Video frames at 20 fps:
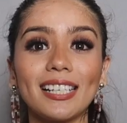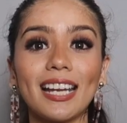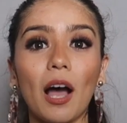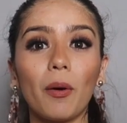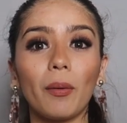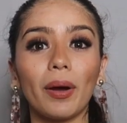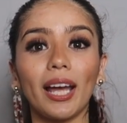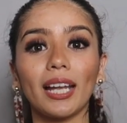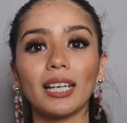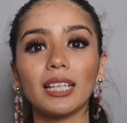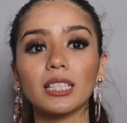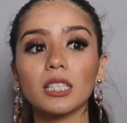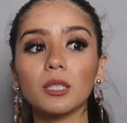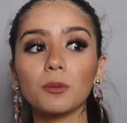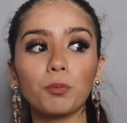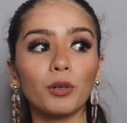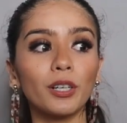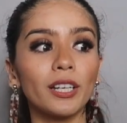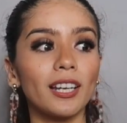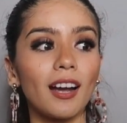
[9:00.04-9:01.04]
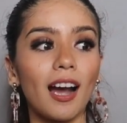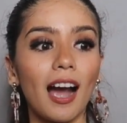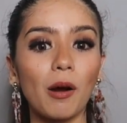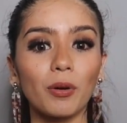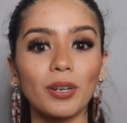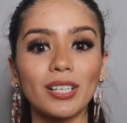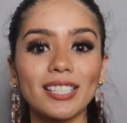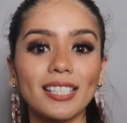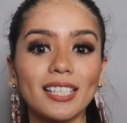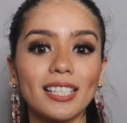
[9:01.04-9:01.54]
now, and it's putting
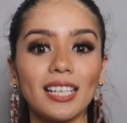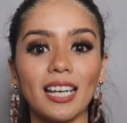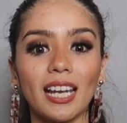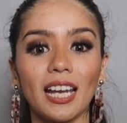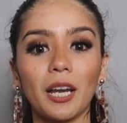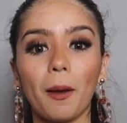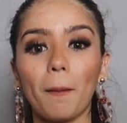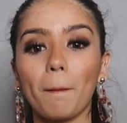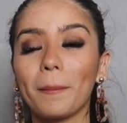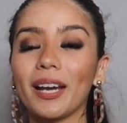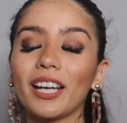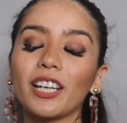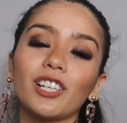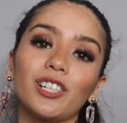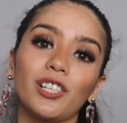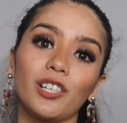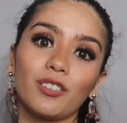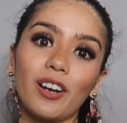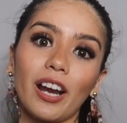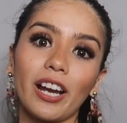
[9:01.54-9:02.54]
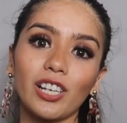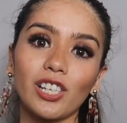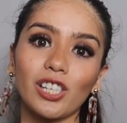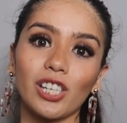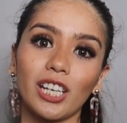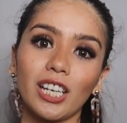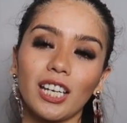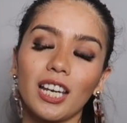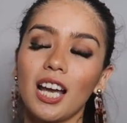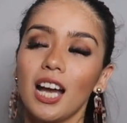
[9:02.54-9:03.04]
our city in a better
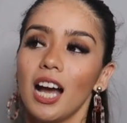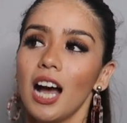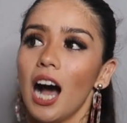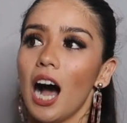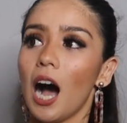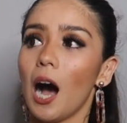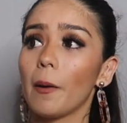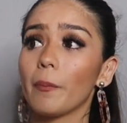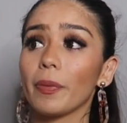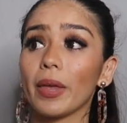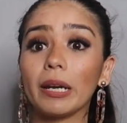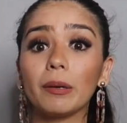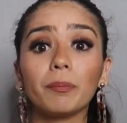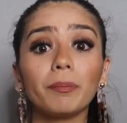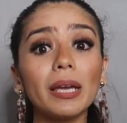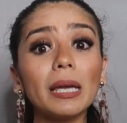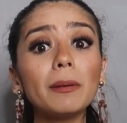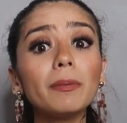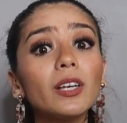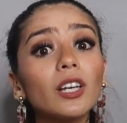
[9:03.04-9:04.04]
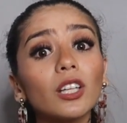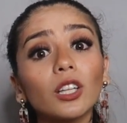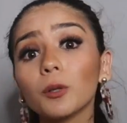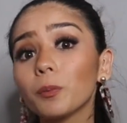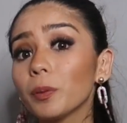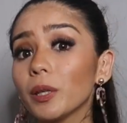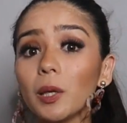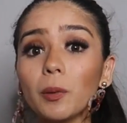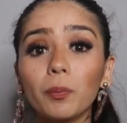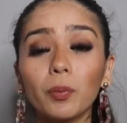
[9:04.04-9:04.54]
direction, and maybe other
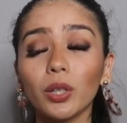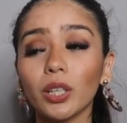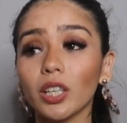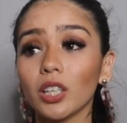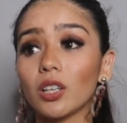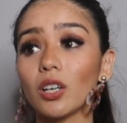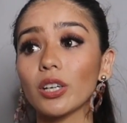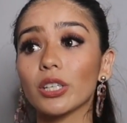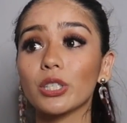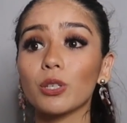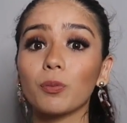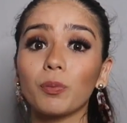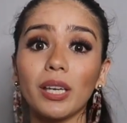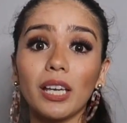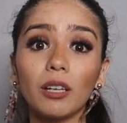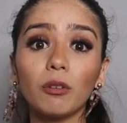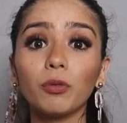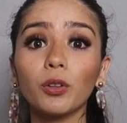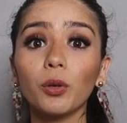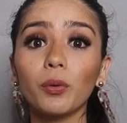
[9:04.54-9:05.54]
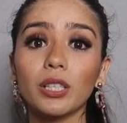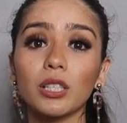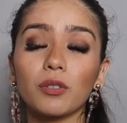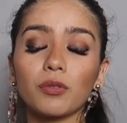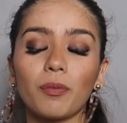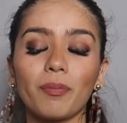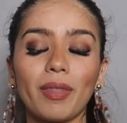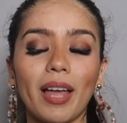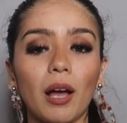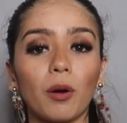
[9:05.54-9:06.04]
people can also be influenced
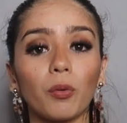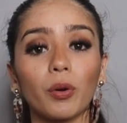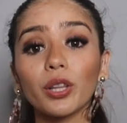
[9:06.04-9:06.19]
from that.